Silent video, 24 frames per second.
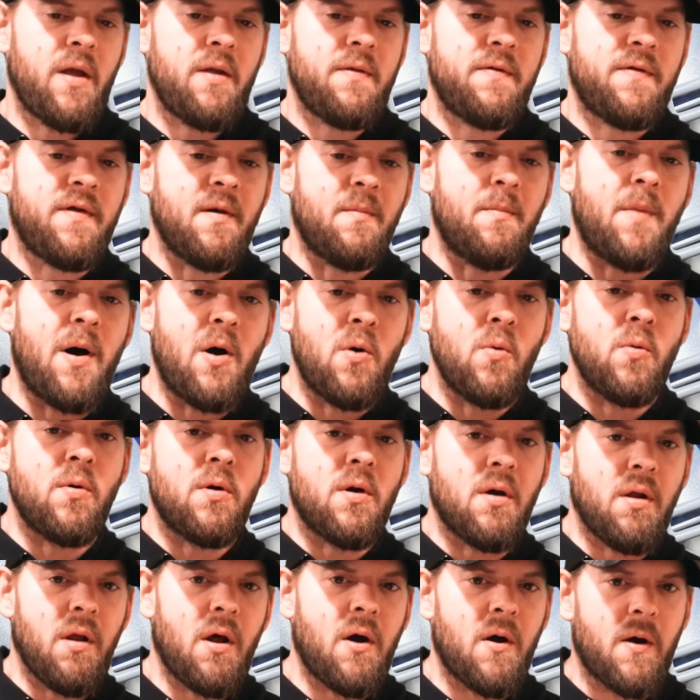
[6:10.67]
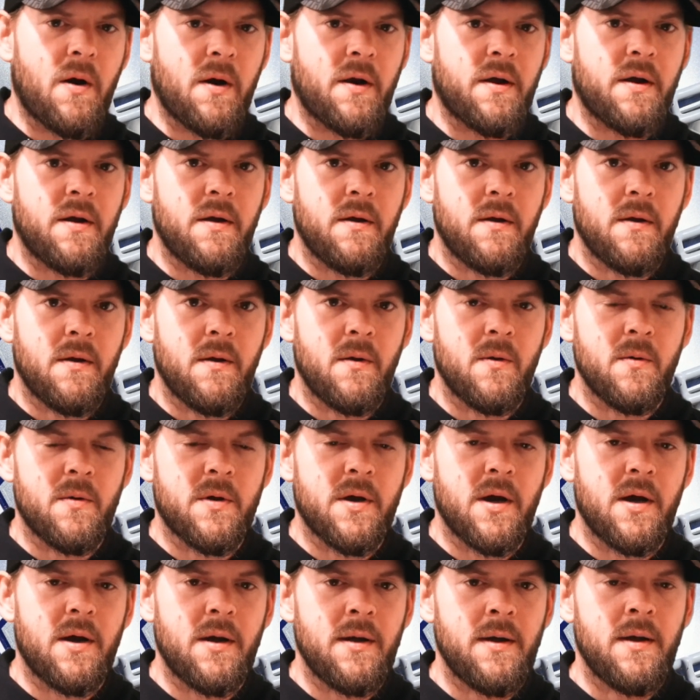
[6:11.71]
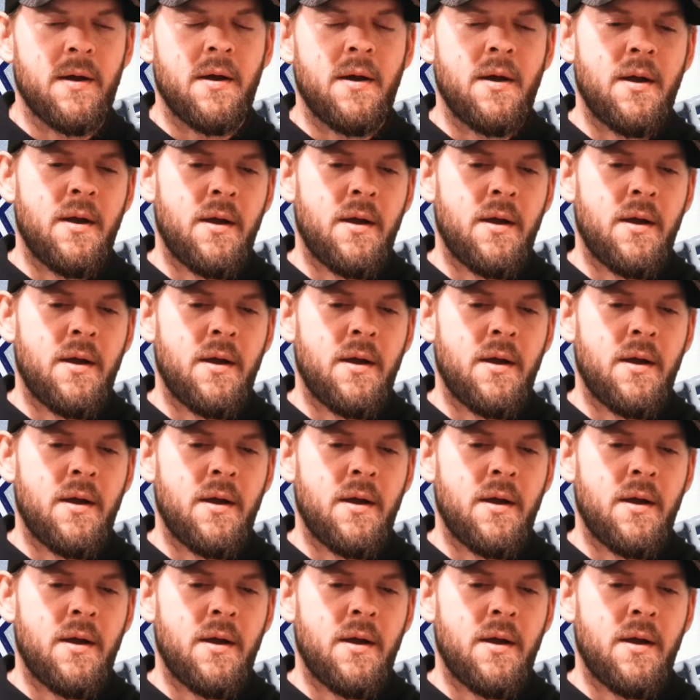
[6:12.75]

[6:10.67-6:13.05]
Damone Clark, okay,